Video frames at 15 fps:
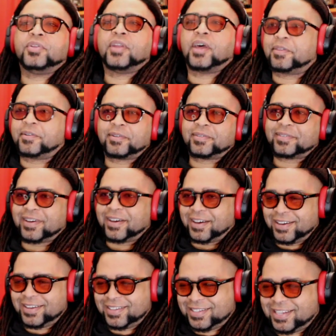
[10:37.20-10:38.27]
nother...
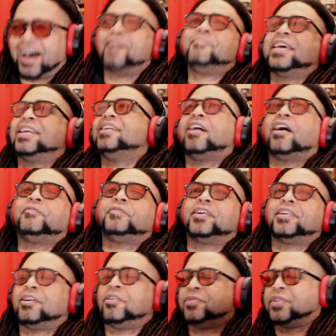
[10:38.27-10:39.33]
I'm getting off
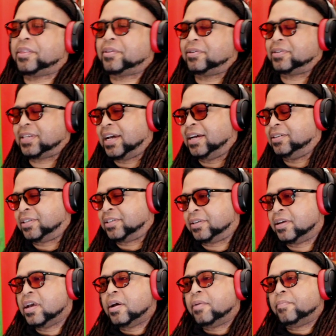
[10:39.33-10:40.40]
on a whole nother tangent.
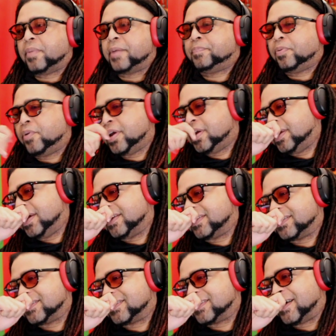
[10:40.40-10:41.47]
My point
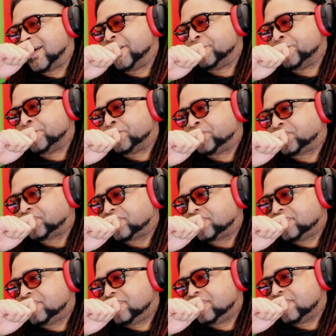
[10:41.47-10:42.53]
is like...
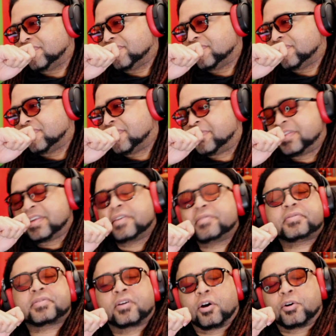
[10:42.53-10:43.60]

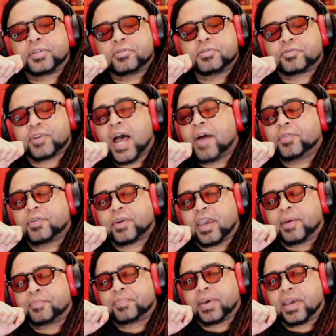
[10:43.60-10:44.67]
This go-to travel
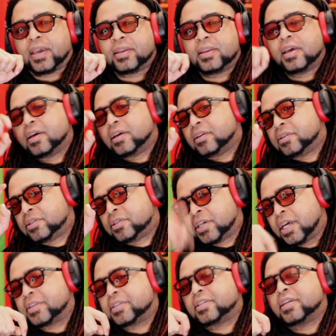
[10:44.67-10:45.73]
campaign
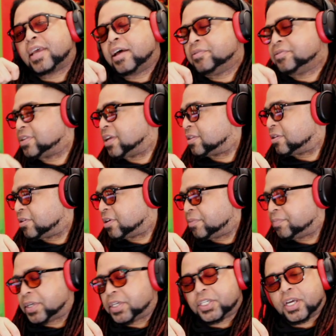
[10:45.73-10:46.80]
just announced that they're going to
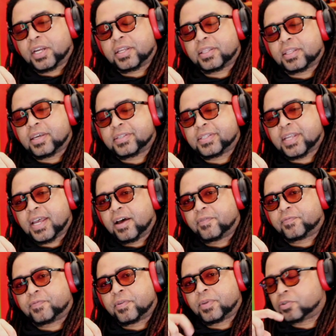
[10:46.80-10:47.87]
be shutting things
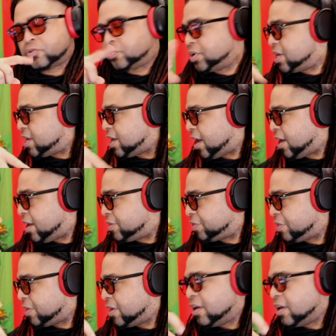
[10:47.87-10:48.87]
down from the 28th